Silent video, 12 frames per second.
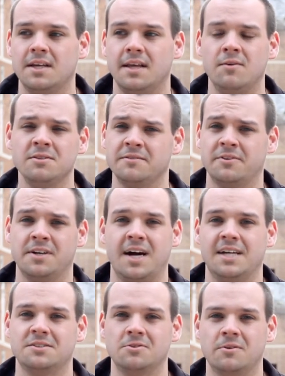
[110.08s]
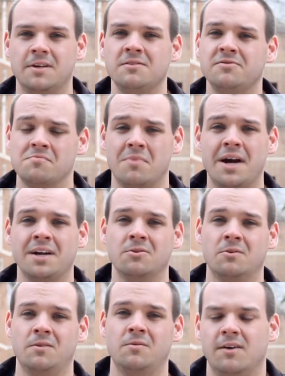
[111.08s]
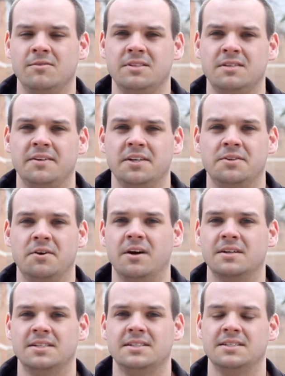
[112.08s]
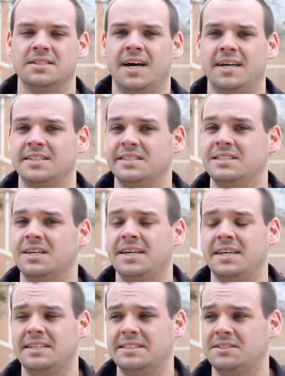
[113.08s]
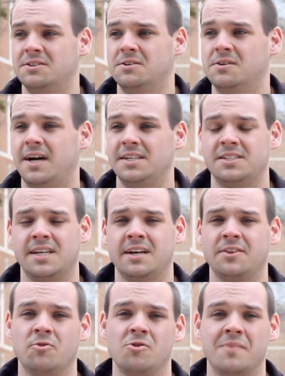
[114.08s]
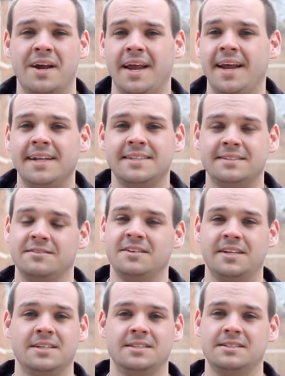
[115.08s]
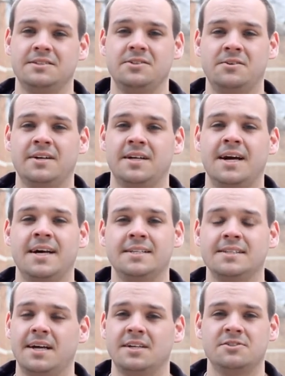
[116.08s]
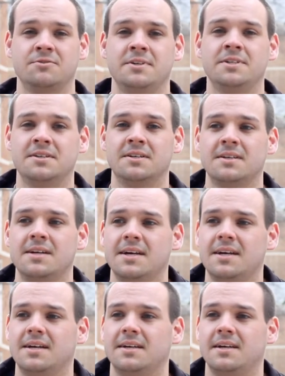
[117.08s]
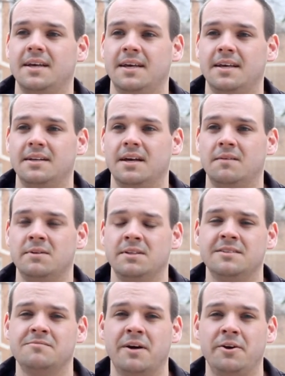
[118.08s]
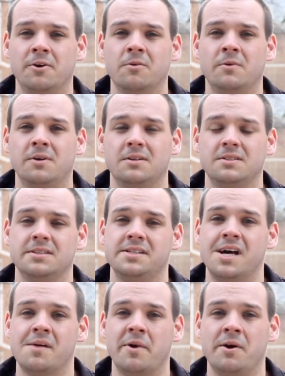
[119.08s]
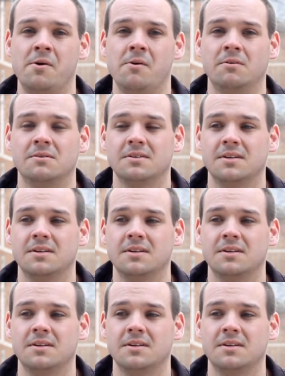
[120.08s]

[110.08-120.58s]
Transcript: that wasn't for God's glory, that was for my glory. I was living in darkness and not his light, so I just kind of threw up my hands, and I was like, "You know what, God, I surrender, and I'm going to live by your will, not my own."